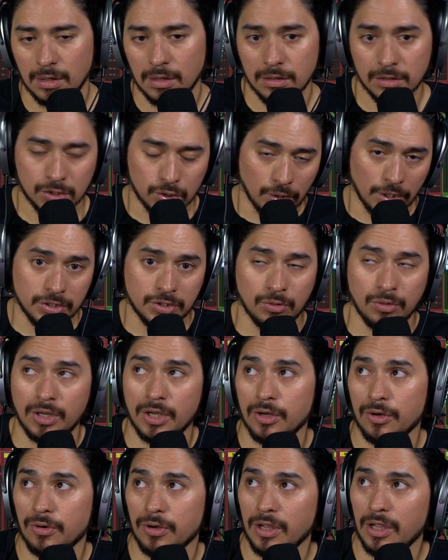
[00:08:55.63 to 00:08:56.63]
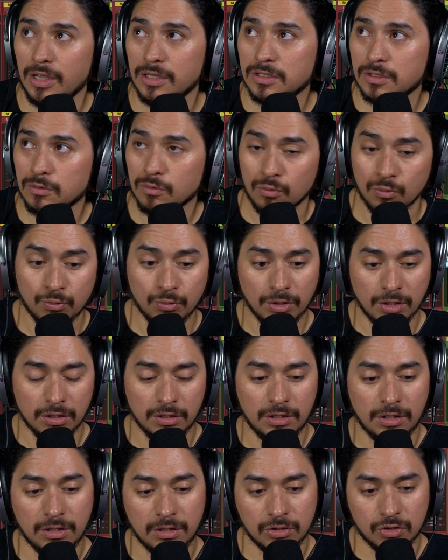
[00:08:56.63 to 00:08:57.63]
So as you hear, it's
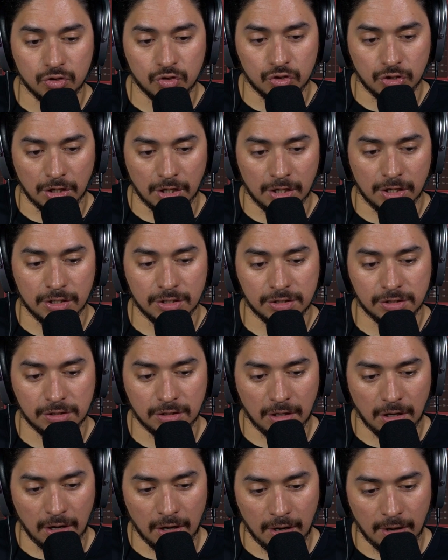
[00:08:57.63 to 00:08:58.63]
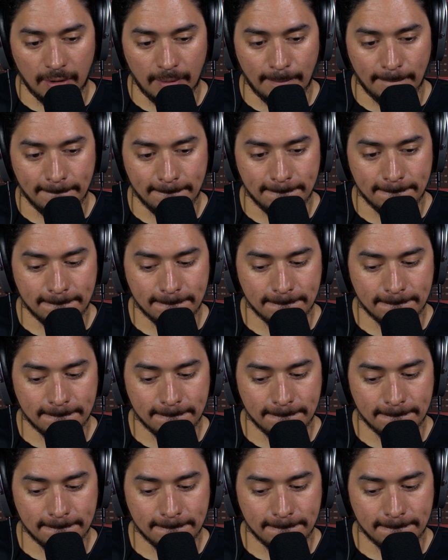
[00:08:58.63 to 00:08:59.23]
really just kind